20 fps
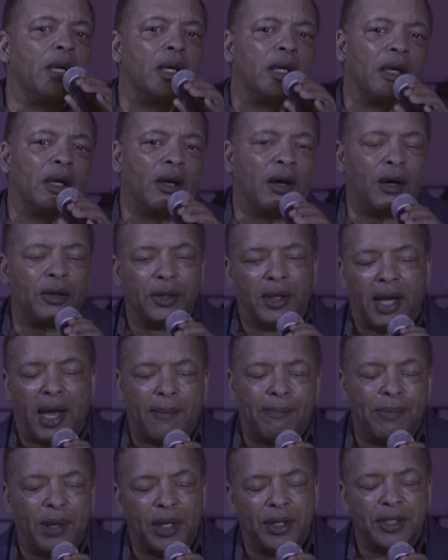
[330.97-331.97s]
you
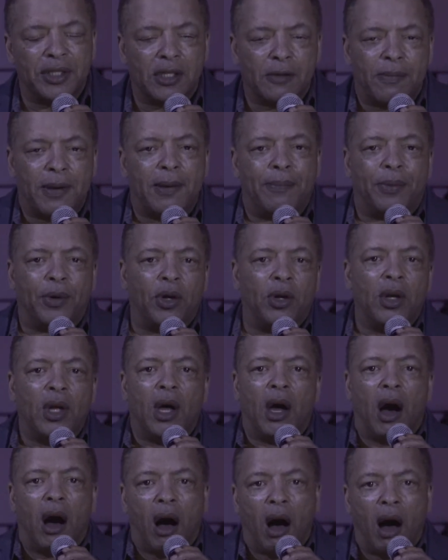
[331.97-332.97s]
got billions of people
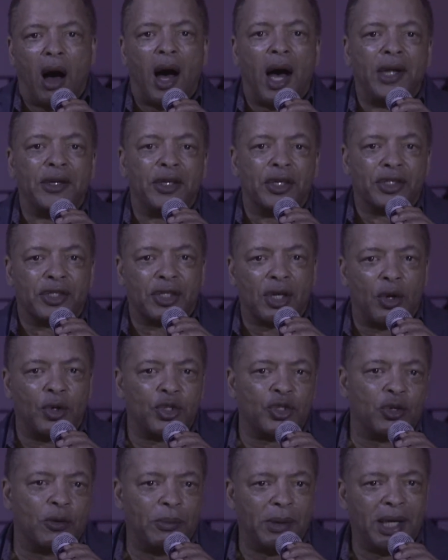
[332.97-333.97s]
on
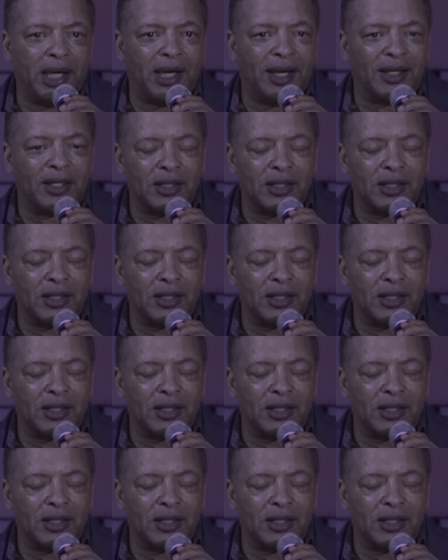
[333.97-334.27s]
social media.